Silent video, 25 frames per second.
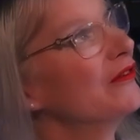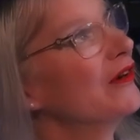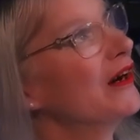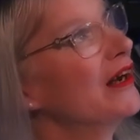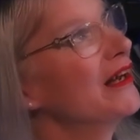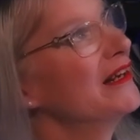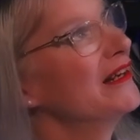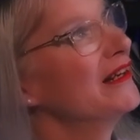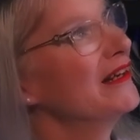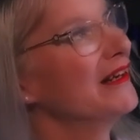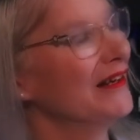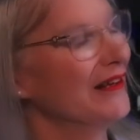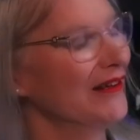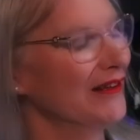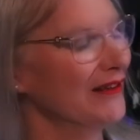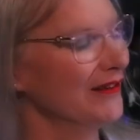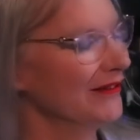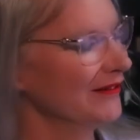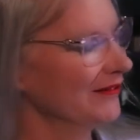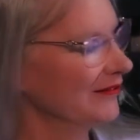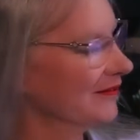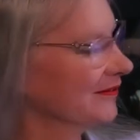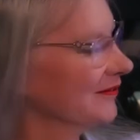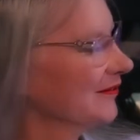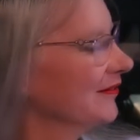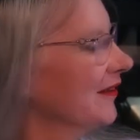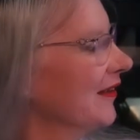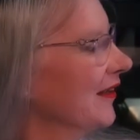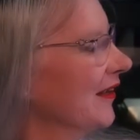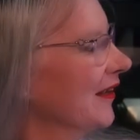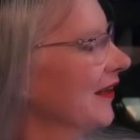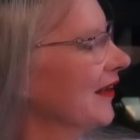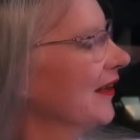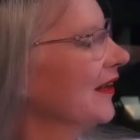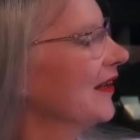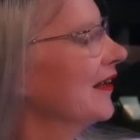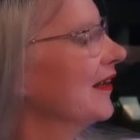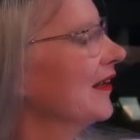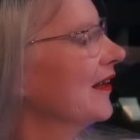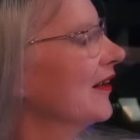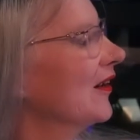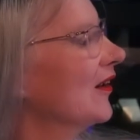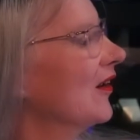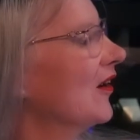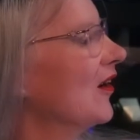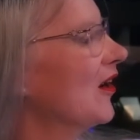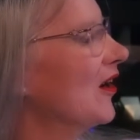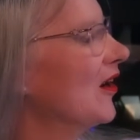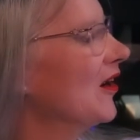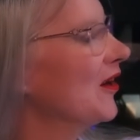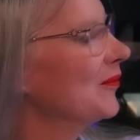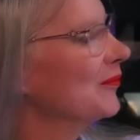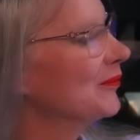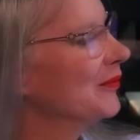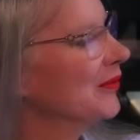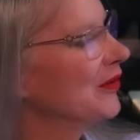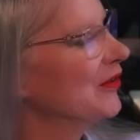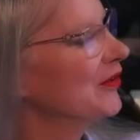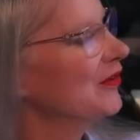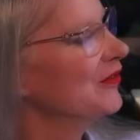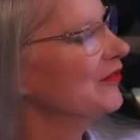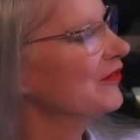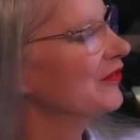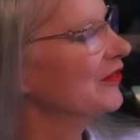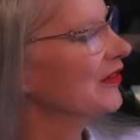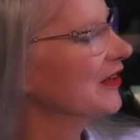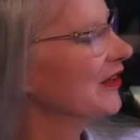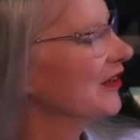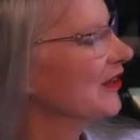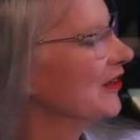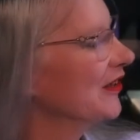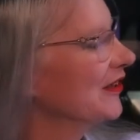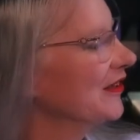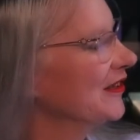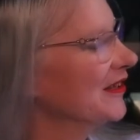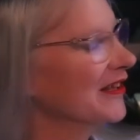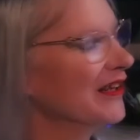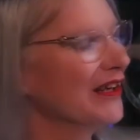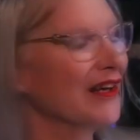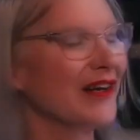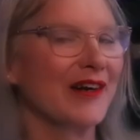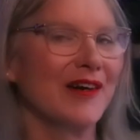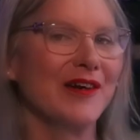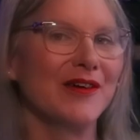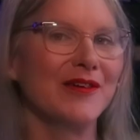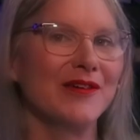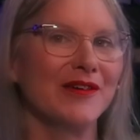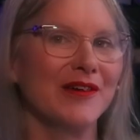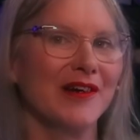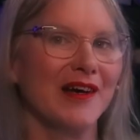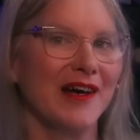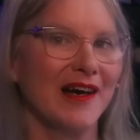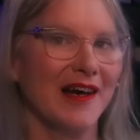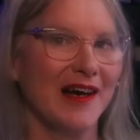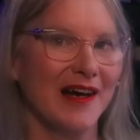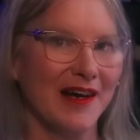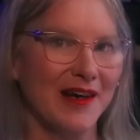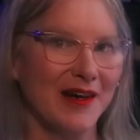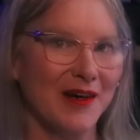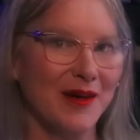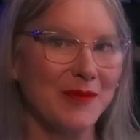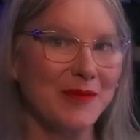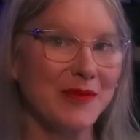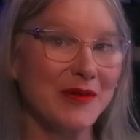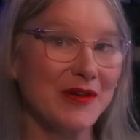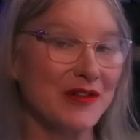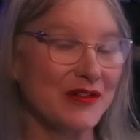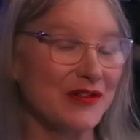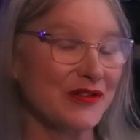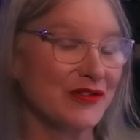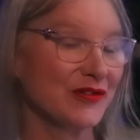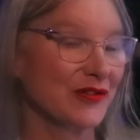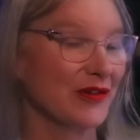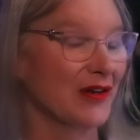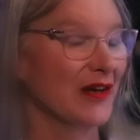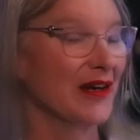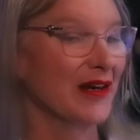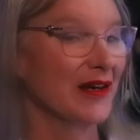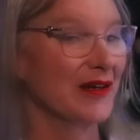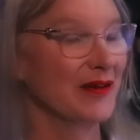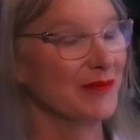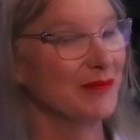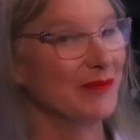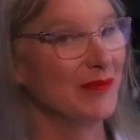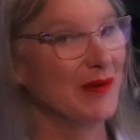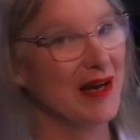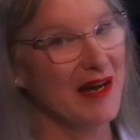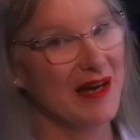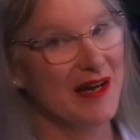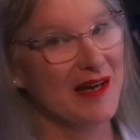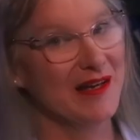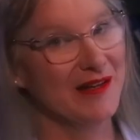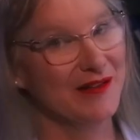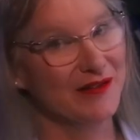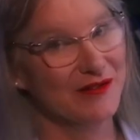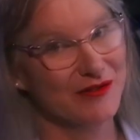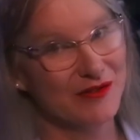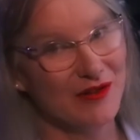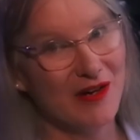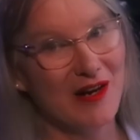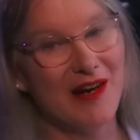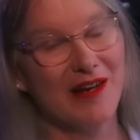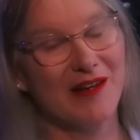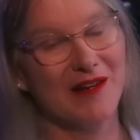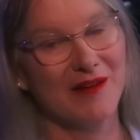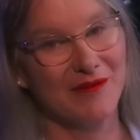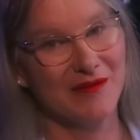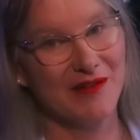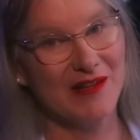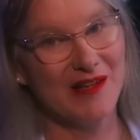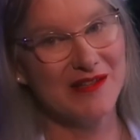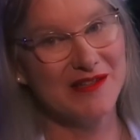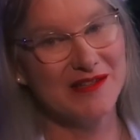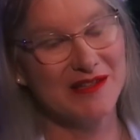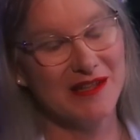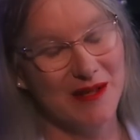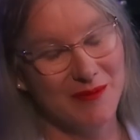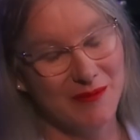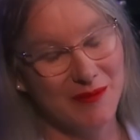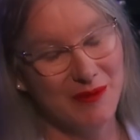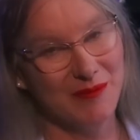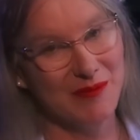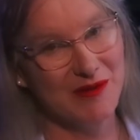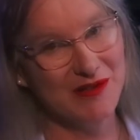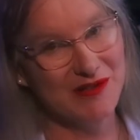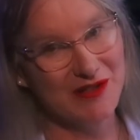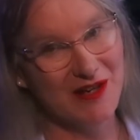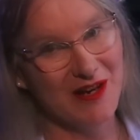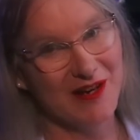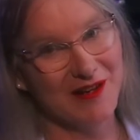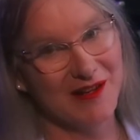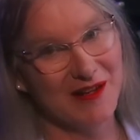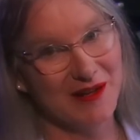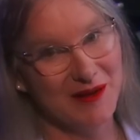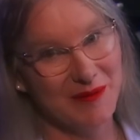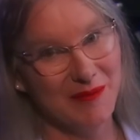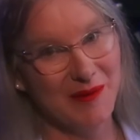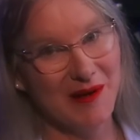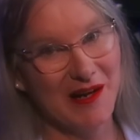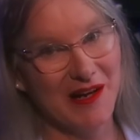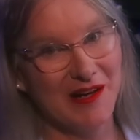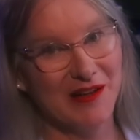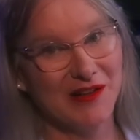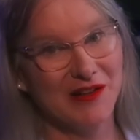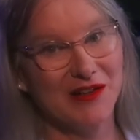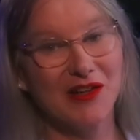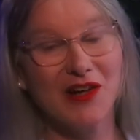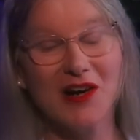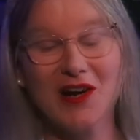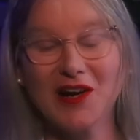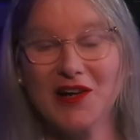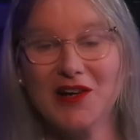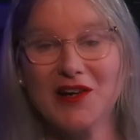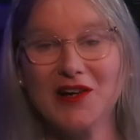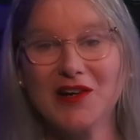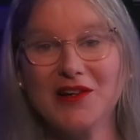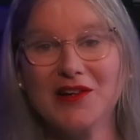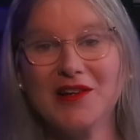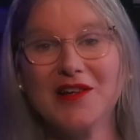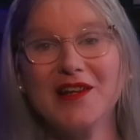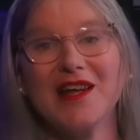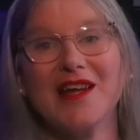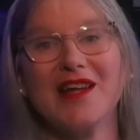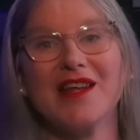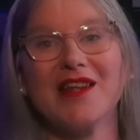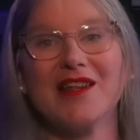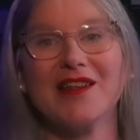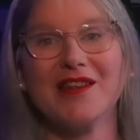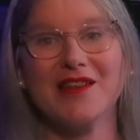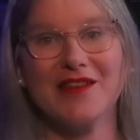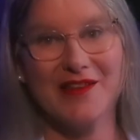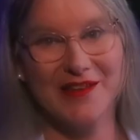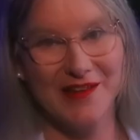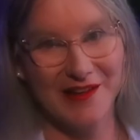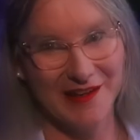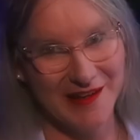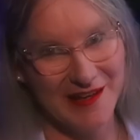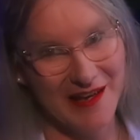right here, all beautifully good to go. I hope you enjoy my drawing of this, and I'm going to be talking about Carl, the